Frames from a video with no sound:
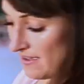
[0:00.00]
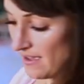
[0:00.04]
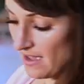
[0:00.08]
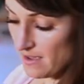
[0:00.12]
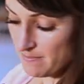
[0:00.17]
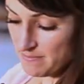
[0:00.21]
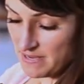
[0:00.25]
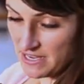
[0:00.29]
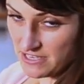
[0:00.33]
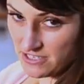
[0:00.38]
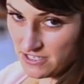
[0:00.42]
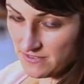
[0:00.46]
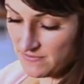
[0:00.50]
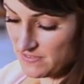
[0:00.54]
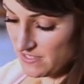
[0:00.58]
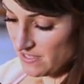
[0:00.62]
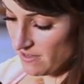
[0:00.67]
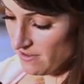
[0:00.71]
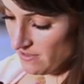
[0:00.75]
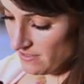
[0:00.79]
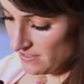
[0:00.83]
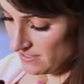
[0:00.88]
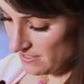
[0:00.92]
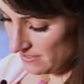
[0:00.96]
a pinch of
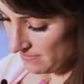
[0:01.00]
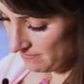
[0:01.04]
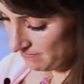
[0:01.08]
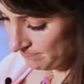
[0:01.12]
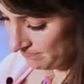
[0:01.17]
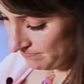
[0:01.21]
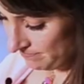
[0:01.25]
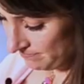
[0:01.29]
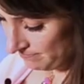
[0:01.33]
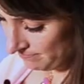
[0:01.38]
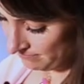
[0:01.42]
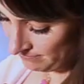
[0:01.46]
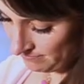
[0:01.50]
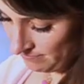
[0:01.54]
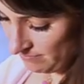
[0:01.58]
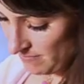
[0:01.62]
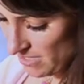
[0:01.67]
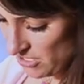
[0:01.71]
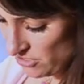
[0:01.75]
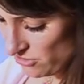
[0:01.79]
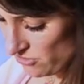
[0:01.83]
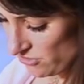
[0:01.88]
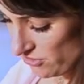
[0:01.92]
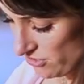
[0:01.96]
salt,
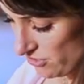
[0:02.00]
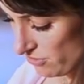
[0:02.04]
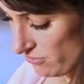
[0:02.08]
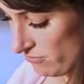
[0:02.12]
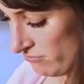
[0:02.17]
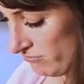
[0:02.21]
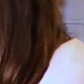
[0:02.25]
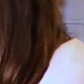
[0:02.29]
pinch or two.